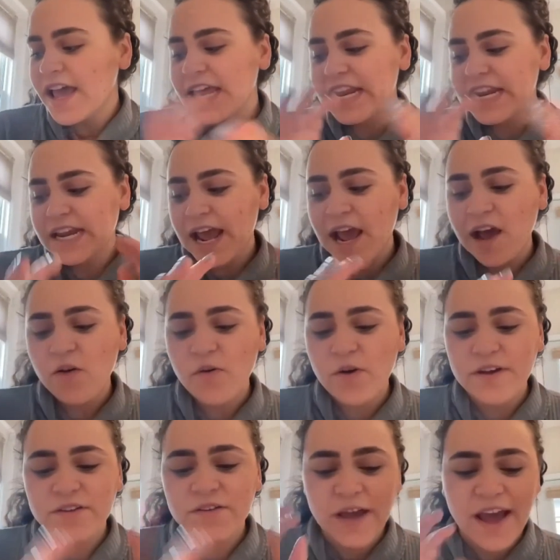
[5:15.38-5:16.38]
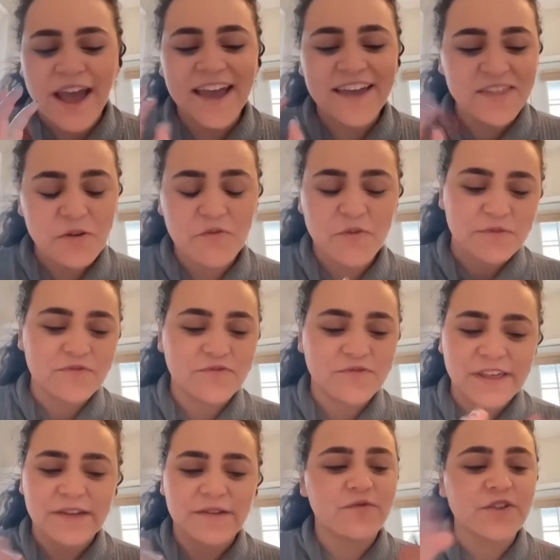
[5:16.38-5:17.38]
And now I thought one
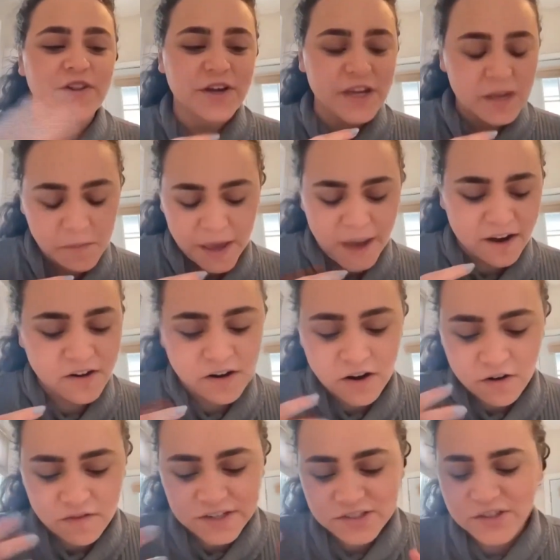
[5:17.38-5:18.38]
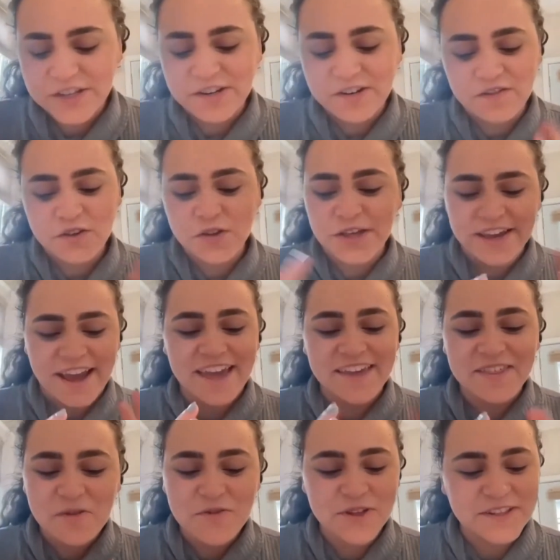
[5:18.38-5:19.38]
like we're looking back on our original interview, like I
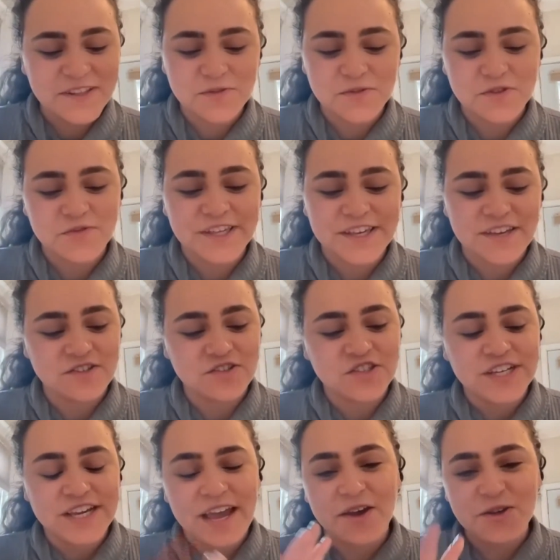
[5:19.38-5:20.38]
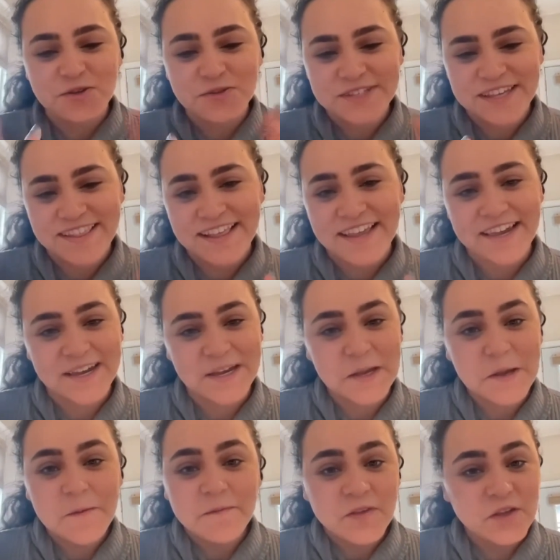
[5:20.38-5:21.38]
thought one thing that was really interesting how you said like
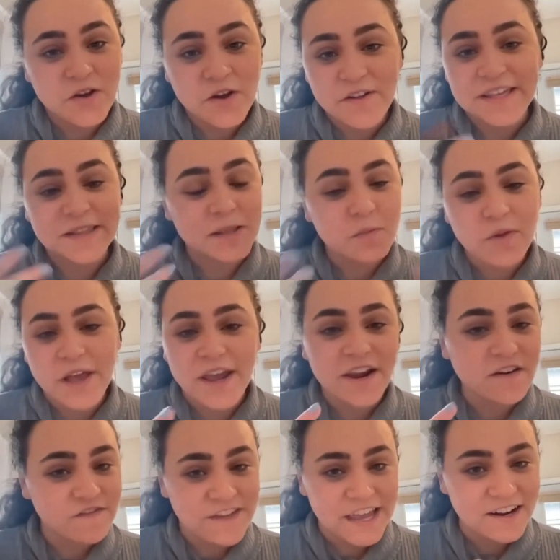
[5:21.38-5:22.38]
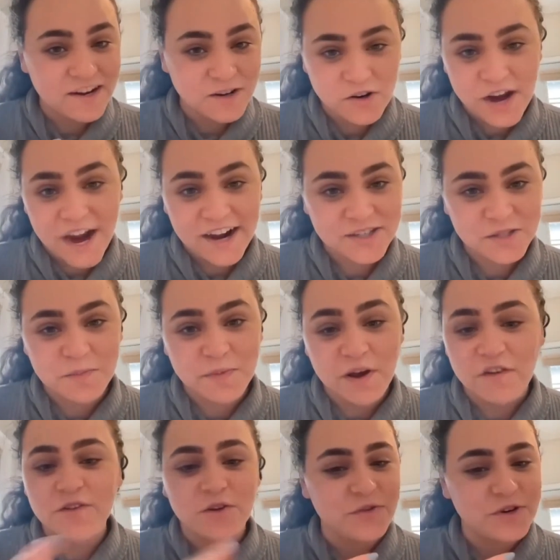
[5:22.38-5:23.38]
you know, like the player fan interaction
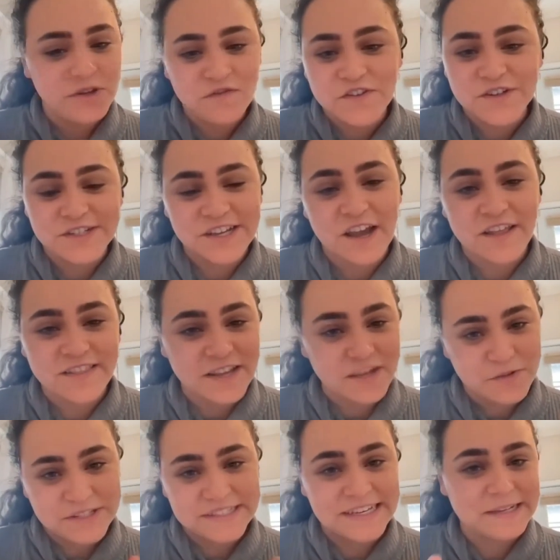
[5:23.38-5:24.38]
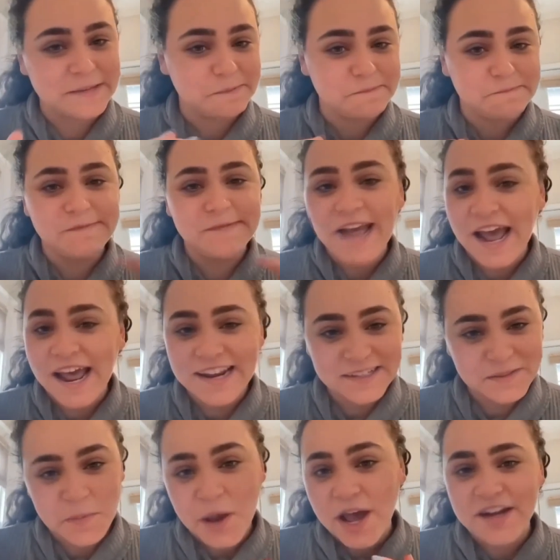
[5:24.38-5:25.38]
Buffalo when you first got there was like not
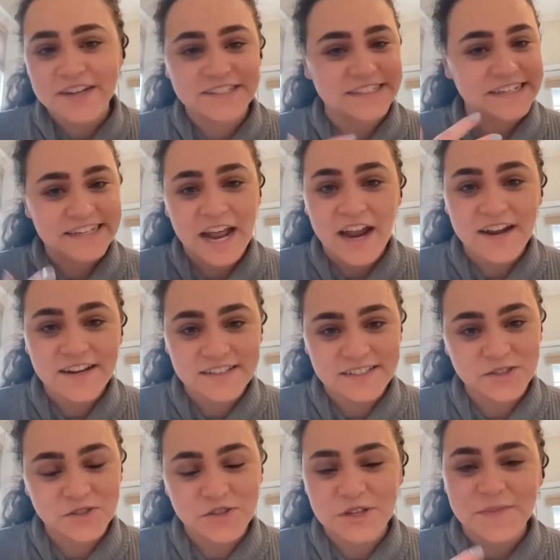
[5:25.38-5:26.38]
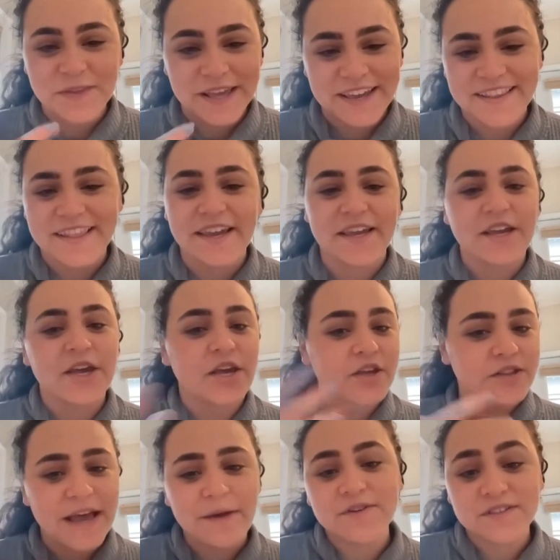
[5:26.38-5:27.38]
as much, like not as extreme. Like right.
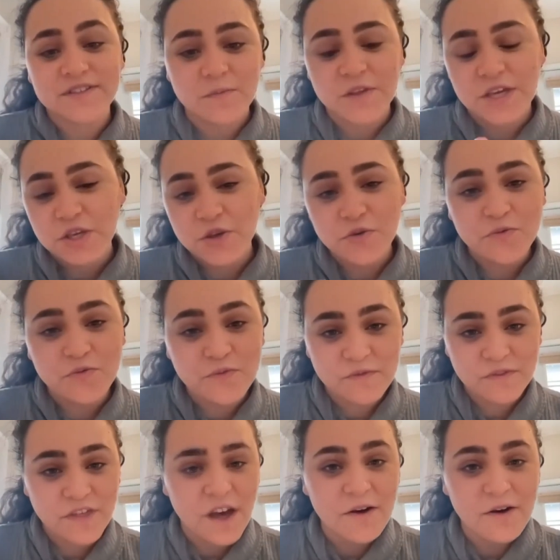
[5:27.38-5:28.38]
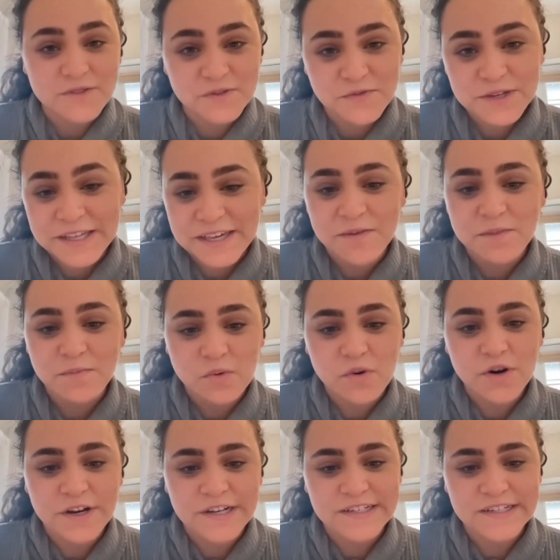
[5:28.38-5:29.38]
that was something you thought was really
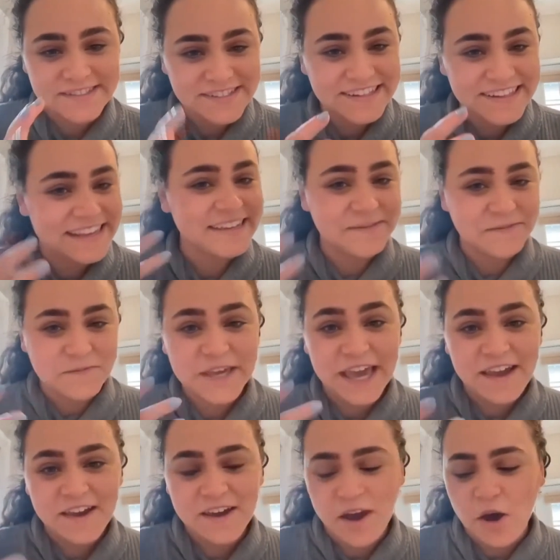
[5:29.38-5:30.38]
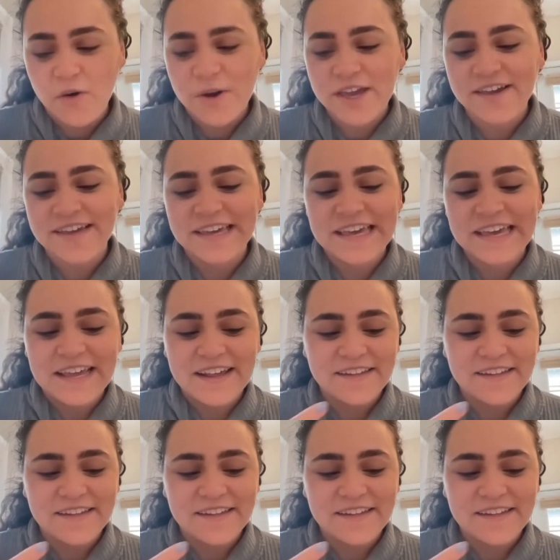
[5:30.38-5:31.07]
important to like yeah. get going